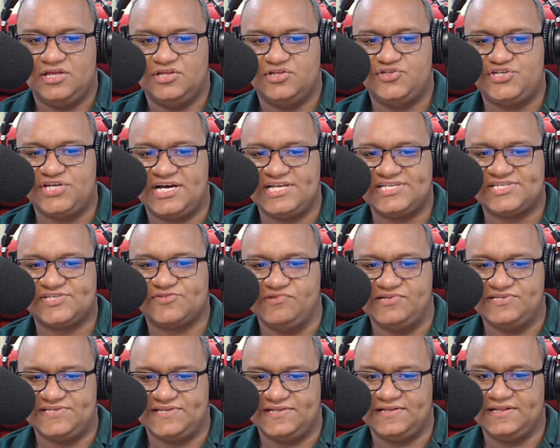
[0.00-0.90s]
Just
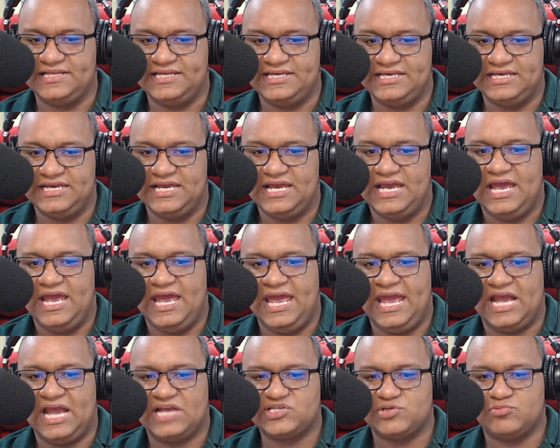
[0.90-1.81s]
recently,
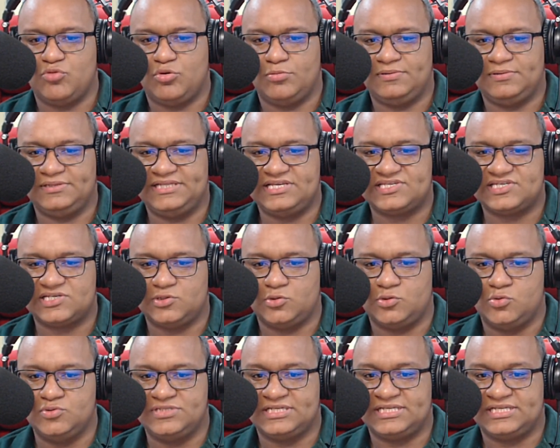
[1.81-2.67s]
ExxonMobil disclosed